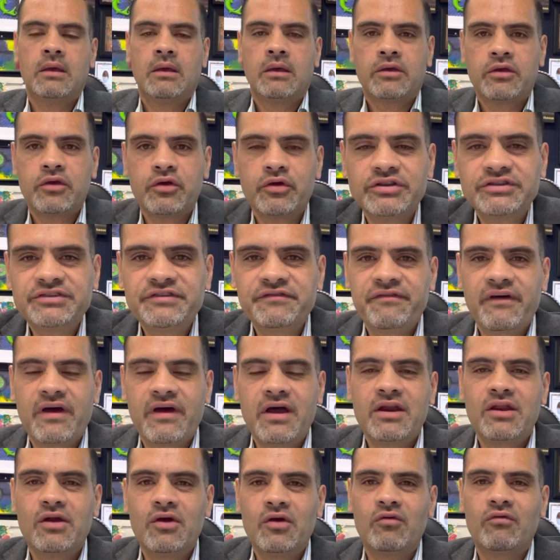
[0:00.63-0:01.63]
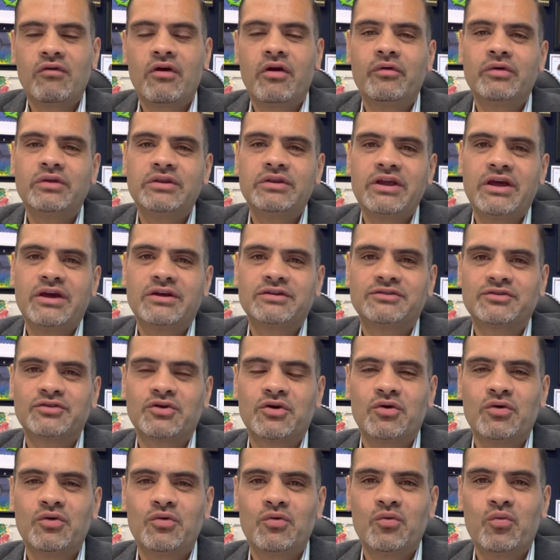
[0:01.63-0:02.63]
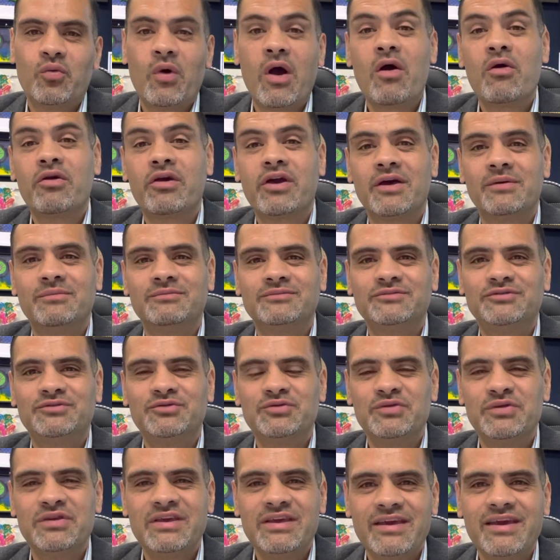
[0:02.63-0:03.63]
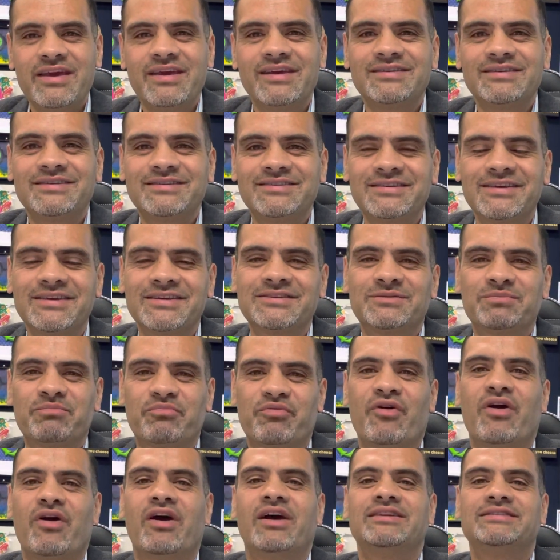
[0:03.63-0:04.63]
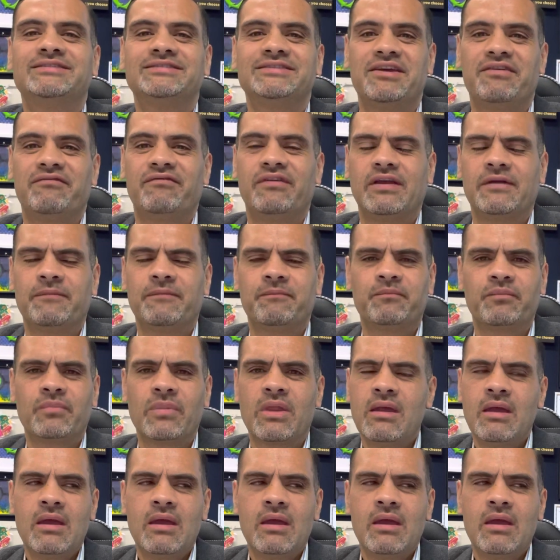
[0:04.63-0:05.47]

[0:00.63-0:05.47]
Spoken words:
Kia ora te whānau, Rowandale School. Welcome to the Year 6 prize giving.